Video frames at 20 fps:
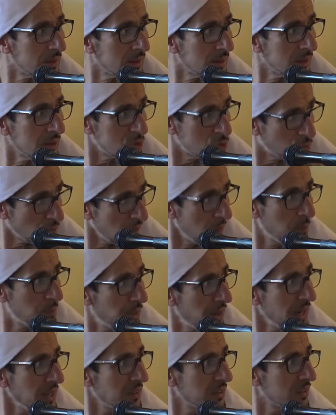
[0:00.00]
is to
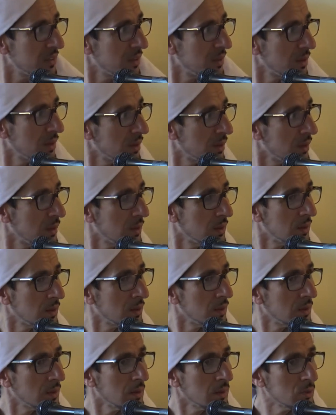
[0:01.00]
impress,
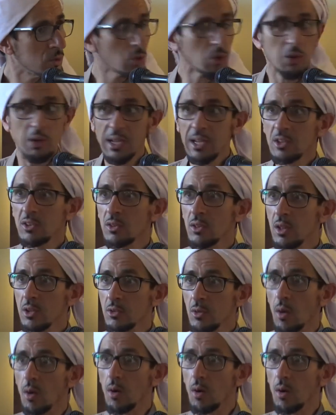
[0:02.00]
to create that,